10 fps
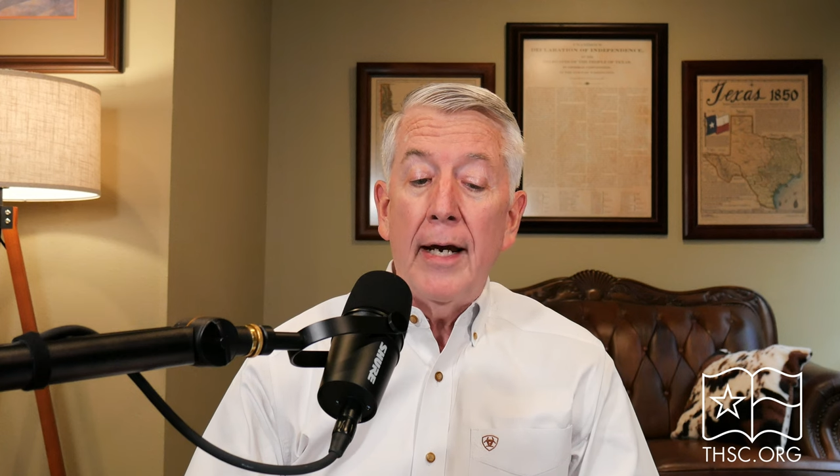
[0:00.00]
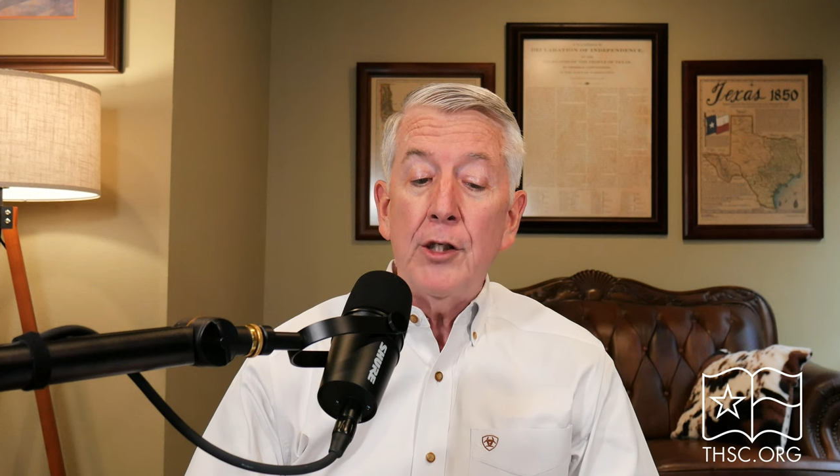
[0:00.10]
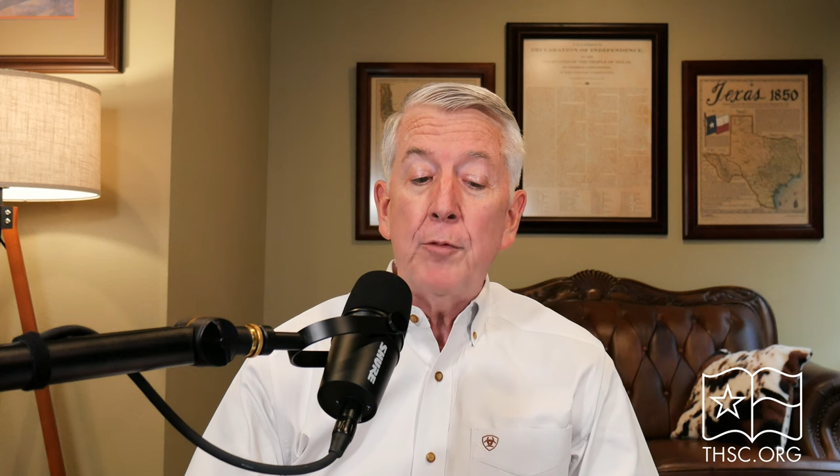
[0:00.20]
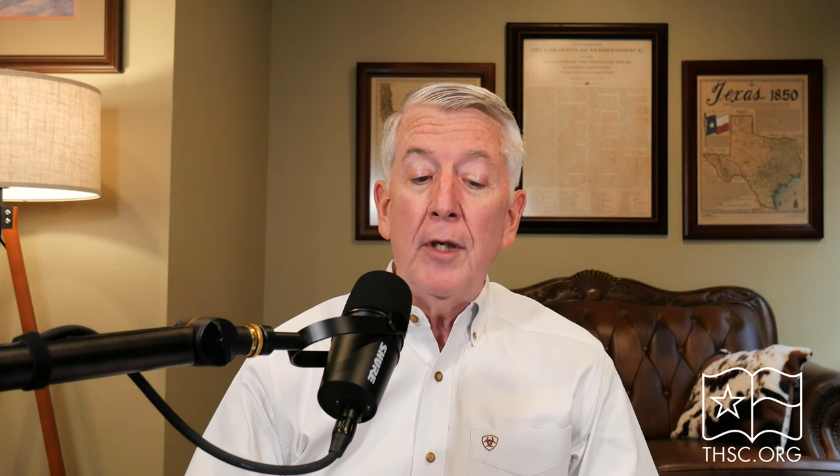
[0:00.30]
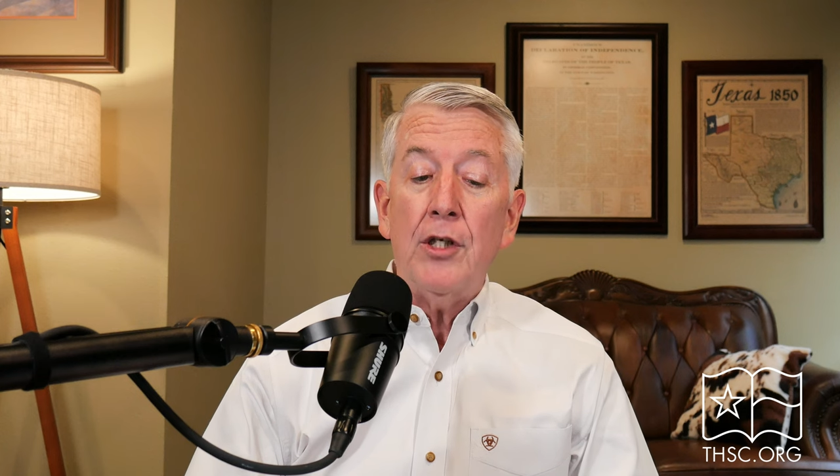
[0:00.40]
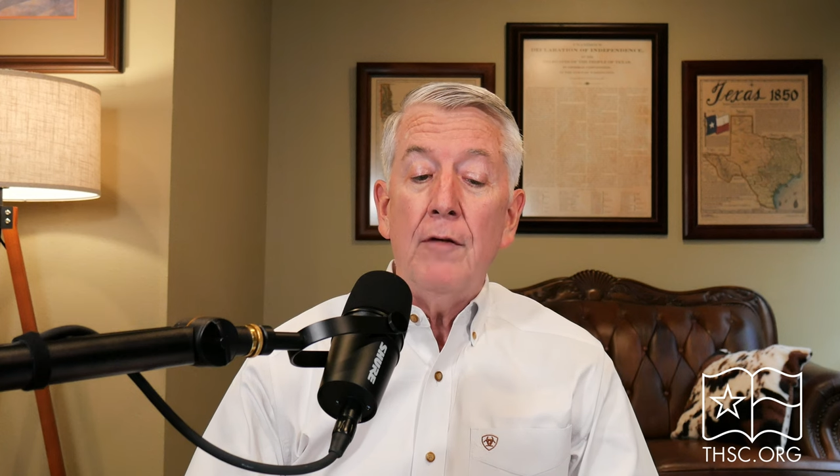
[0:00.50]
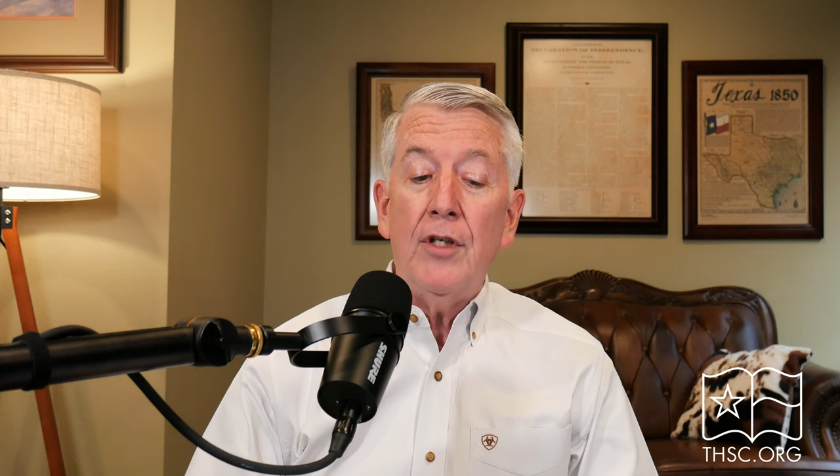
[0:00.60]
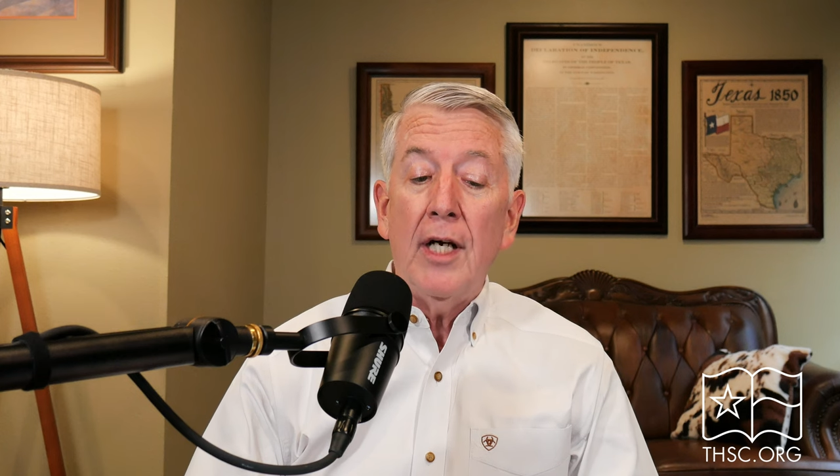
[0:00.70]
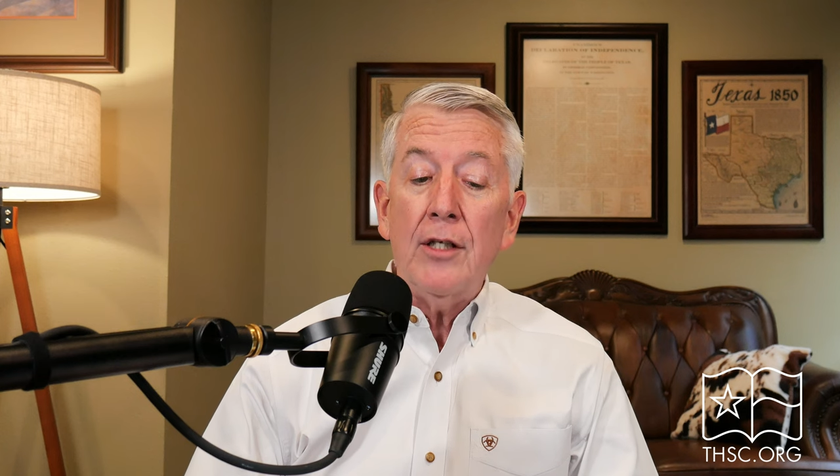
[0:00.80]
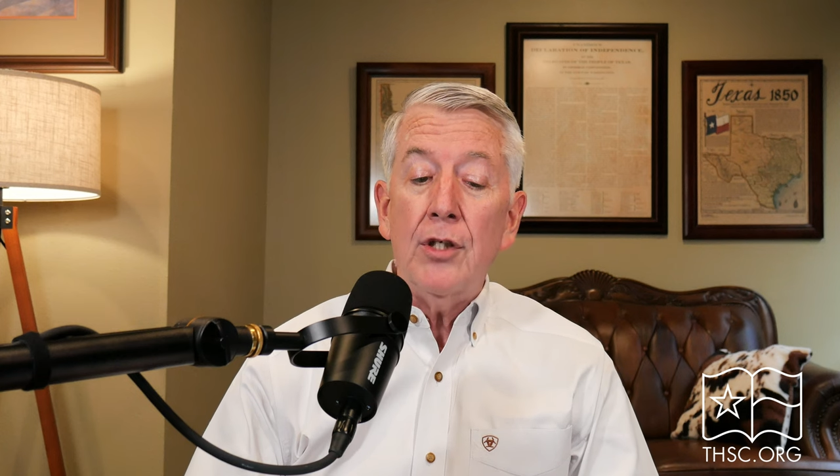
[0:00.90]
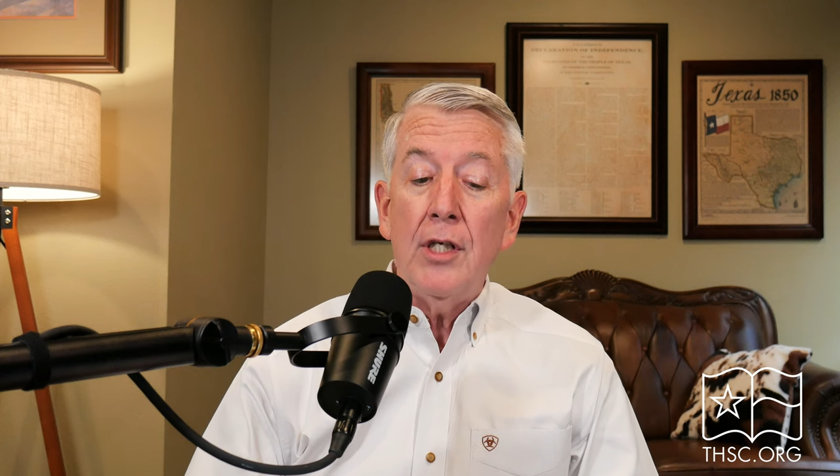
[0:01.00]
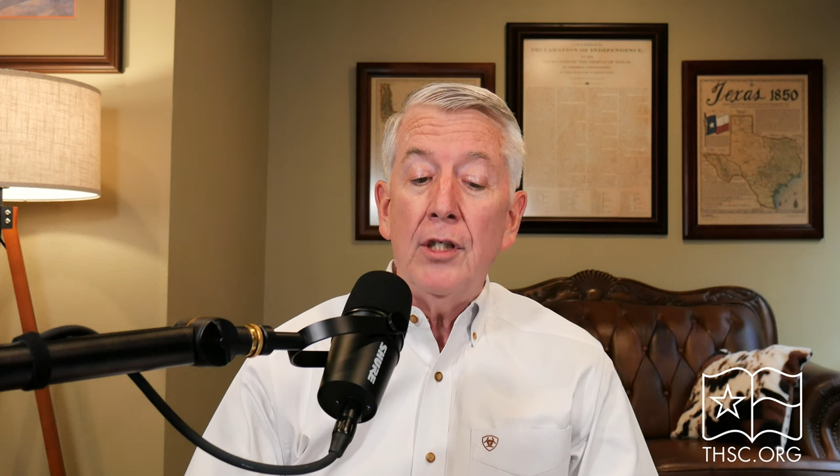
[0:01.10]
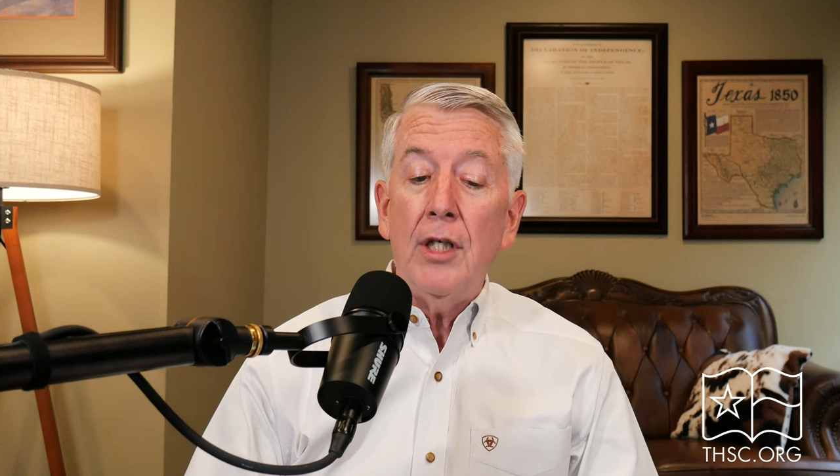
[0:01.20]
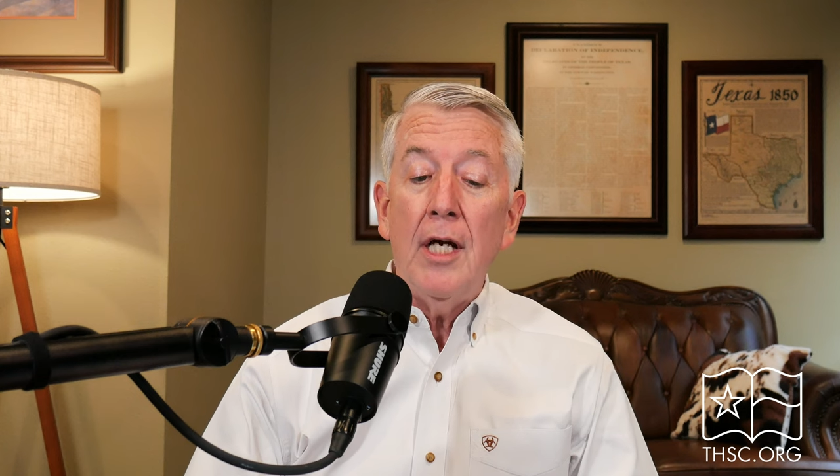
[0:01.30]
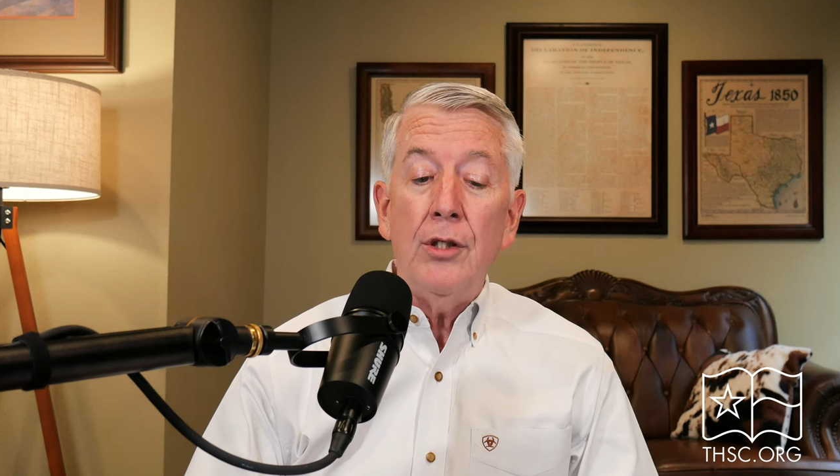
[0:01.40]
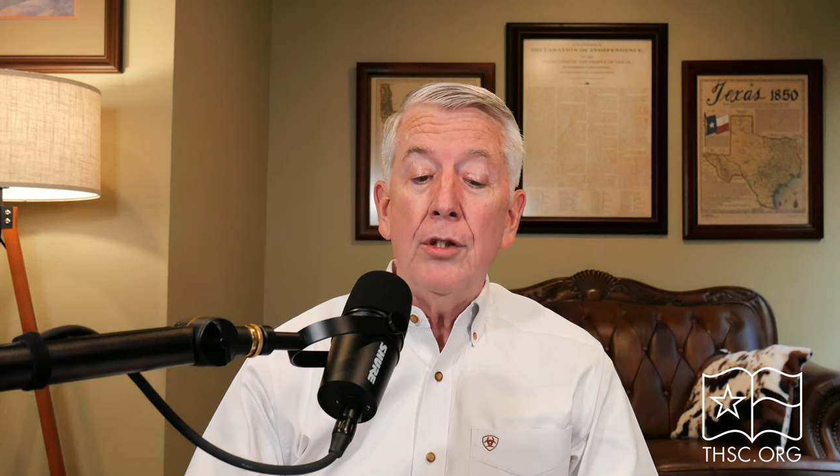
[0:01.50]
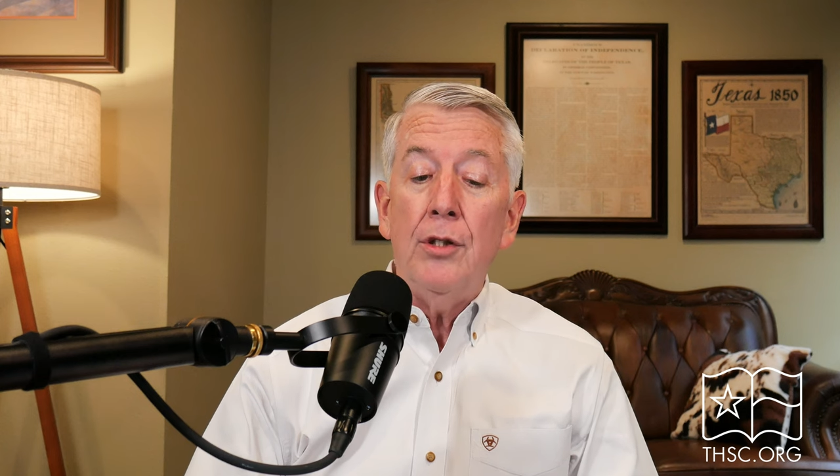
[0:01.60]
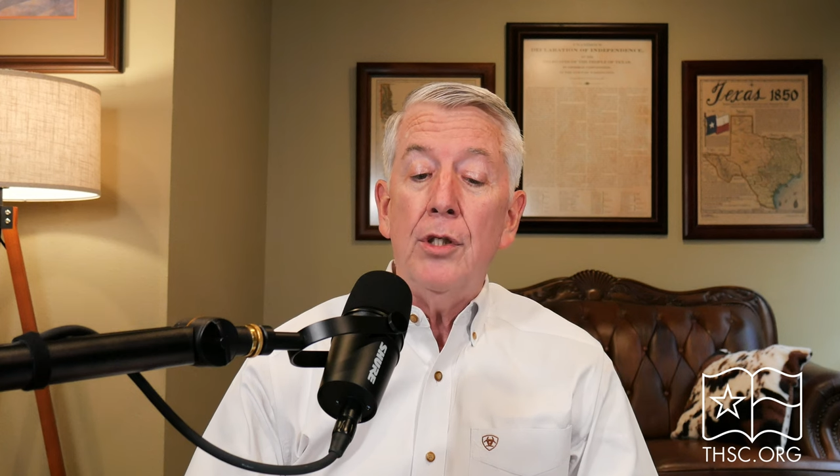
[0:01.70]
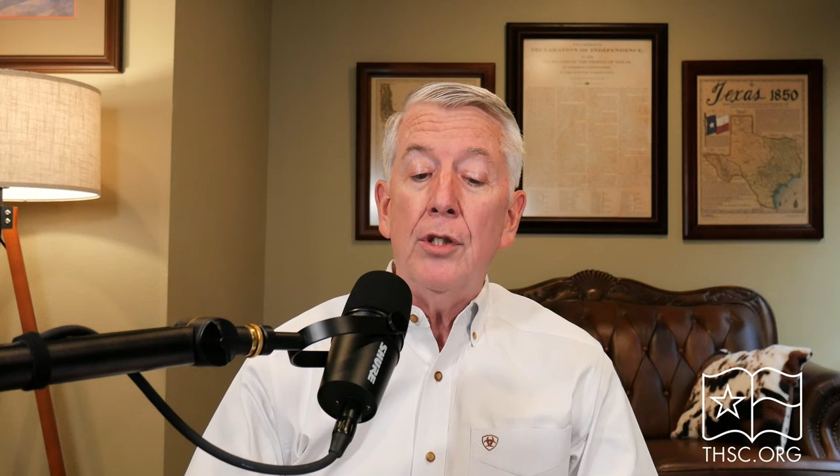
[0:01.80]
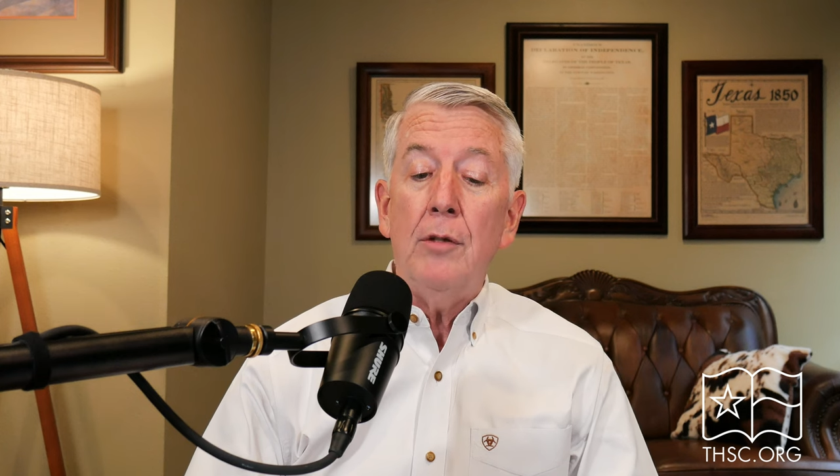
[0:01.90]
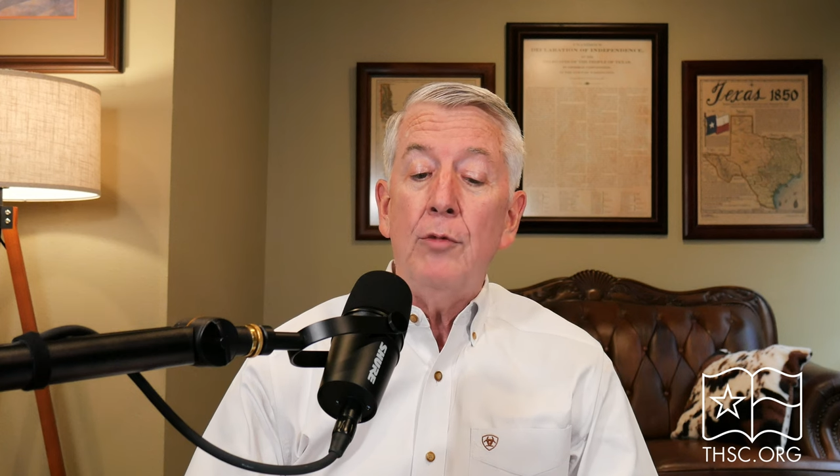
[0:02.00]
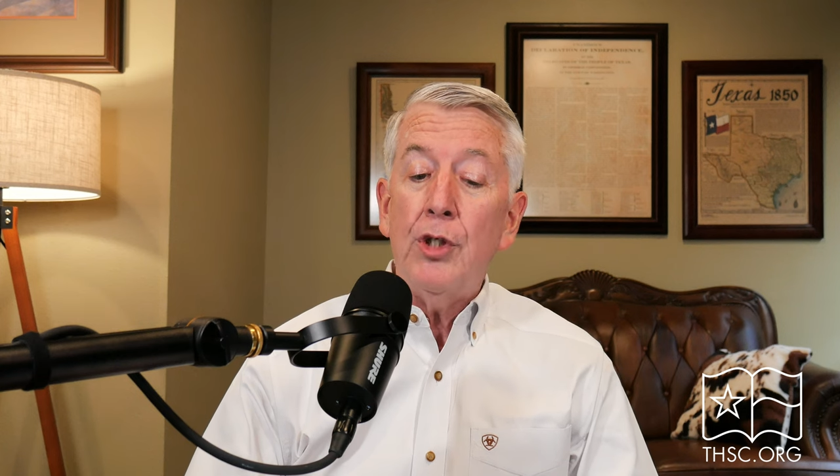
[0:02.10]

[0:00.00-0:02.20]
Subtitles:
aspects of Texas education system,